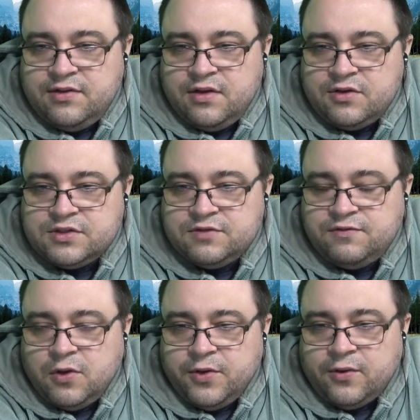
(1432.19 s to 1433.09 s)
are just
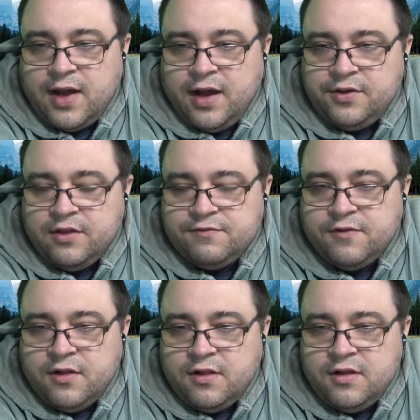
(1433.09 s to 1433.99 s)
floating around in the
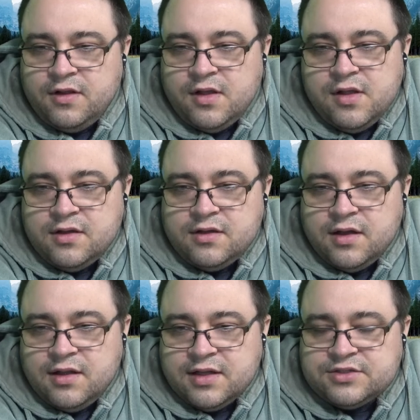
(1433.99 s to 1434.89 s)
fall,
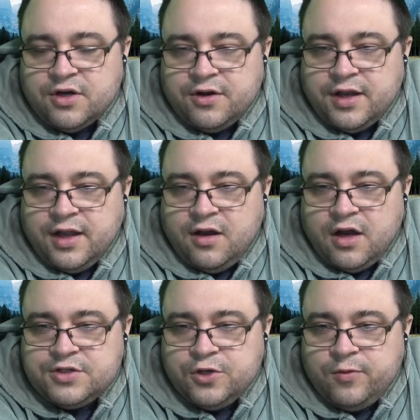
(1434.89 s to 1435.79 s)
like starting in
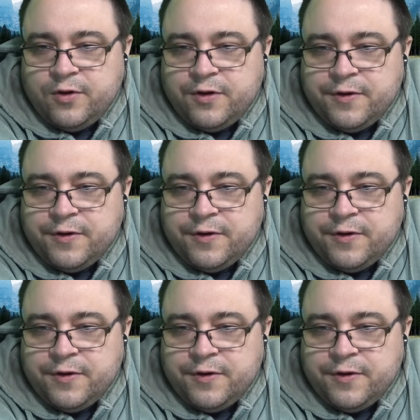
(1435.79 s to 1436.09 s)
October.